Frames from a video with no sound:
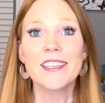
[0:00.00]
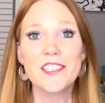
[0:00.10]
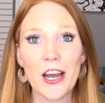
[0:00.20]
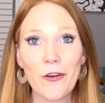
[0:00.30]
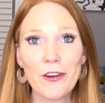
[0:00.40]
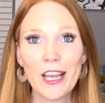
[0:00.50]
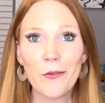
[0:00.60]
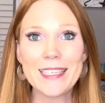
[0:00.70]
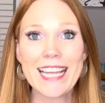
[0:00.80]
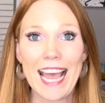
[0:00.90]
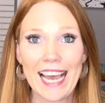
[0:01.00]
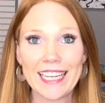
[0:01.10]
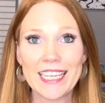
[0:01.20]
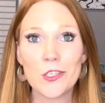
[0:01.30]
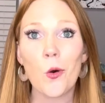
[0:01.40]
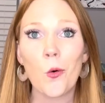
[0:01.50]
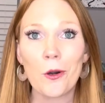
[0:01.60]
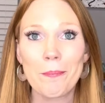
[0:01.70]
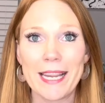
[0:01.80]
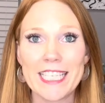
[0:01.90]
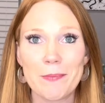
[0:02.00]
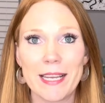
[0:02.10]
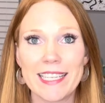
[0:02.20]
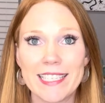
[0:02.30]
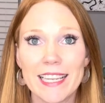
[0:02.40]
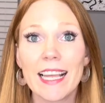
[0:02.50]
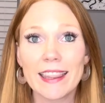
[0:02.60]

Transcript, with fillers: Don't go into attics or basements.